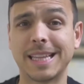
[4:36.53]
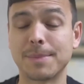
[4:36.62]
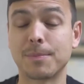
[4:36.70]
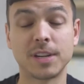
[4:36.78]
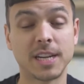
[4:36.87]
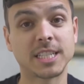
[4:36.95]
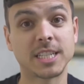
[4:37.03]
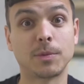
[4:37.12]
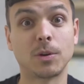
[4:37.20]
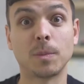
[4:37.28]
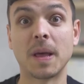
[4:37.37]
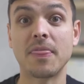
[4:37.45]

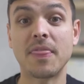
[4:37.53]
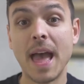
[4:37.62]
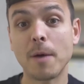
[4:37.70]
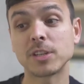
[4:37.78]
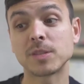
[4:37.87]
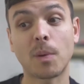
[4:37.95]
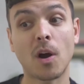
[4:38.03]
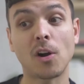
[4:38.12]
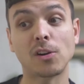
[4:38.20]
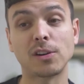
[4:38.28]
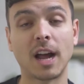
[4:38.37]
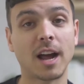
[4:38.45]
predictable, but that was
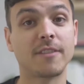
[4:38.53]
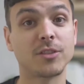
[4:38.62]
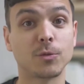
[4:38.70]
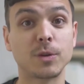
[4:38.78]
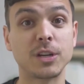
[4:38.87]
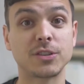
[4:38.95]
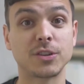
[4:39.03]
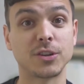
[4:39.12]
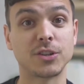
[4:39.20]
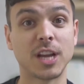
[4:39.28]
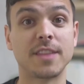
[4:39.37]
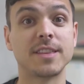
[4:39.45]
part of the
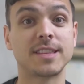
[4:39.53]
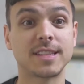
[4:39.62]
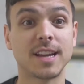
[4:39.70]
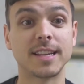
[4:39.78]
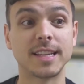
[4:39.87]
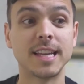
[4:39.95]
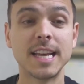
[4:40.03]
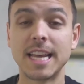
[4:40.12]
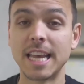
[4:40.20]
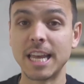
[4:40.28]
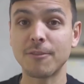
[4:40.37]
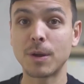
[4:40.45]
research and the study.
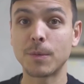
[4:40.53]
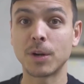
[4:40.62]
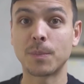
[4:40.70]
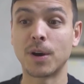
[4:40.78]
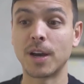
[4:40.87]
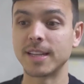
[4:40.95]
If we were to put